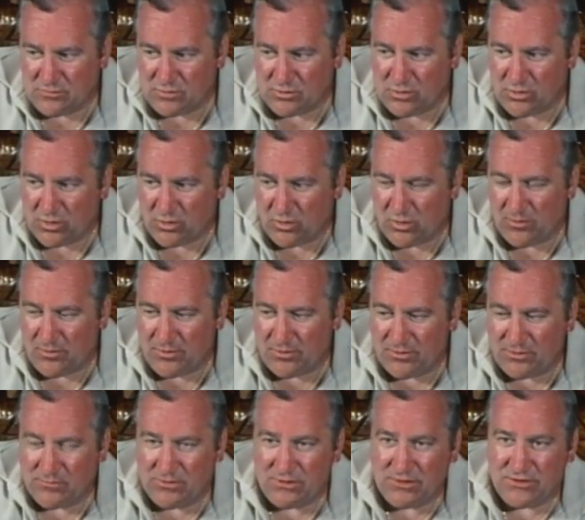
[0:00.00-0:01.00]
new
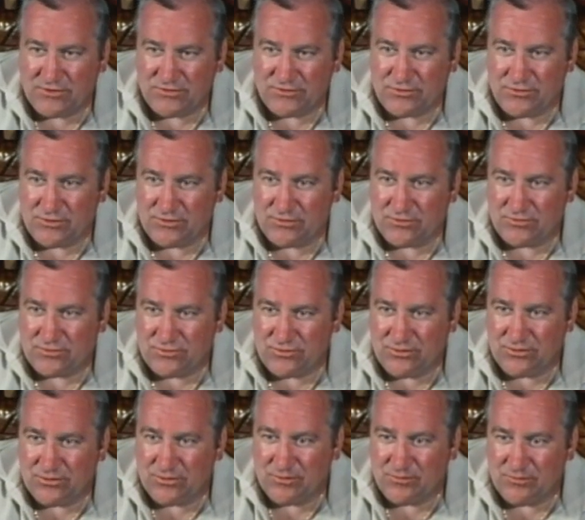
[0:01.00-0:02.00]
equipment that we lost during the
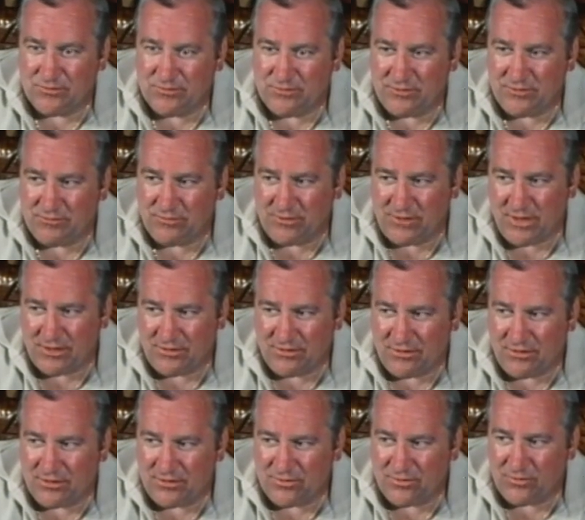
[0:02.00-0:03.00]
storm, if we
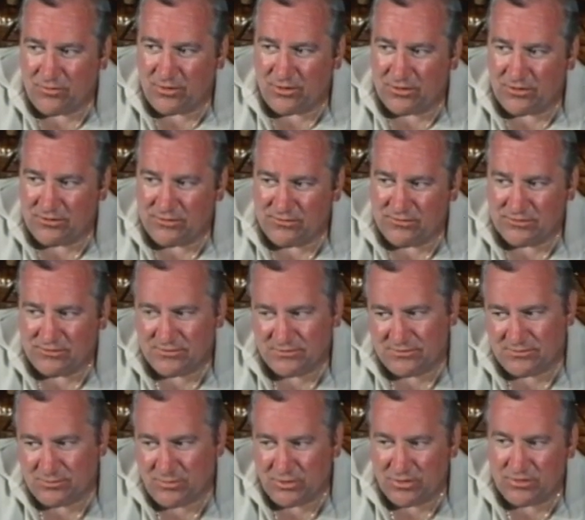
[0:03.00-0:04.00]
hadn't got in the water, even
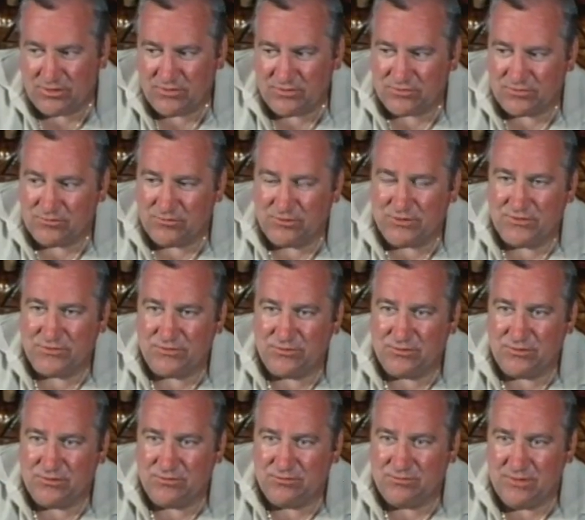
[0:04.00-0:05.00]
as murky as it
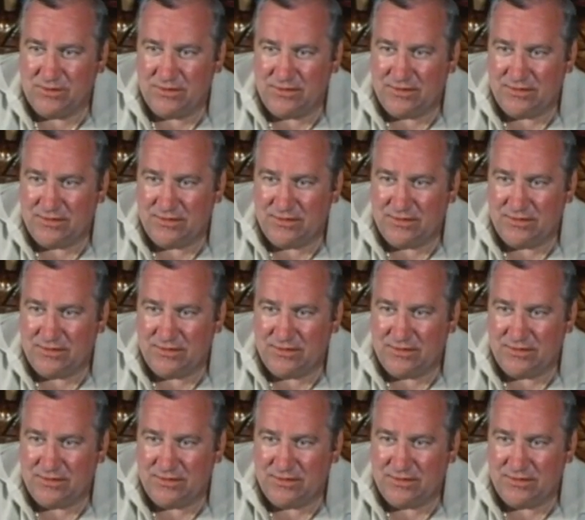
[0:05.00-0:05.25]
was, we,